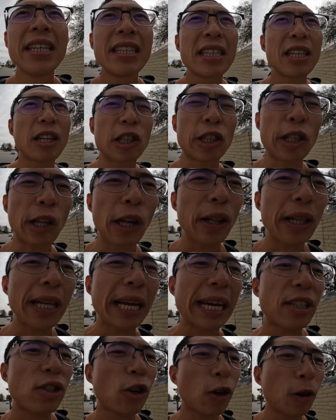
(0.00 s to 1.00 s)
you know,
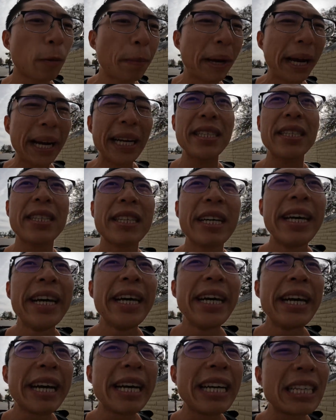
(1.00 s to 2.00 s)
slowly at your own pace
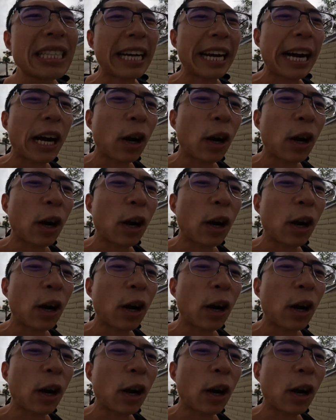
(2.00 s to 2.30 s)
is like